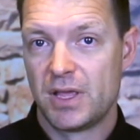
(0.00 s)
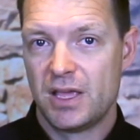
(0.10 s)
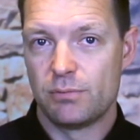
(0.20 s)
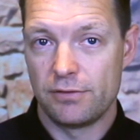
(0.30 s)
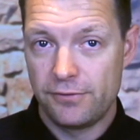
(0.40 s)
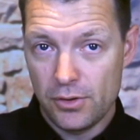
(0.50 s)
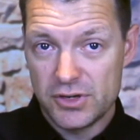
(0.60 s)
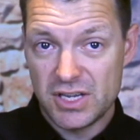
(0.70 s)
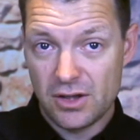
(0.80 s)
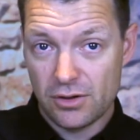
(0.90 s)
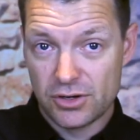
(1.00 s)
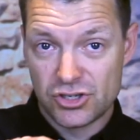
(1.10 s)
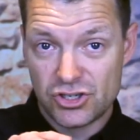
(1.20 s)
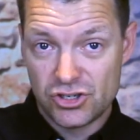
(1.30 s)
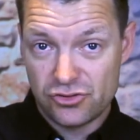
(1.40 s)
By focusing on a
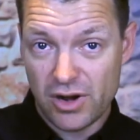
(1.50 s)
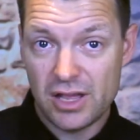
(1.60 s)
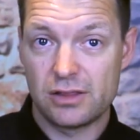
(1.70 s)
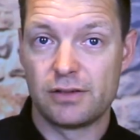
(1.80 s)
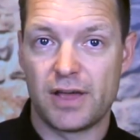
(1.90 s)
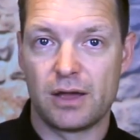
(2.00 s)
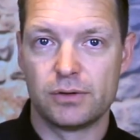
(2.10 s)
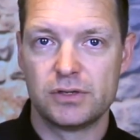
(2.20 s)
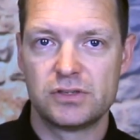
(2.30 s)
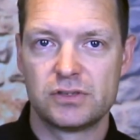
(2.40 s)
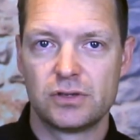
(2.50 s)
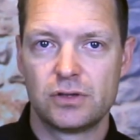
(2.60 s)
strength of ours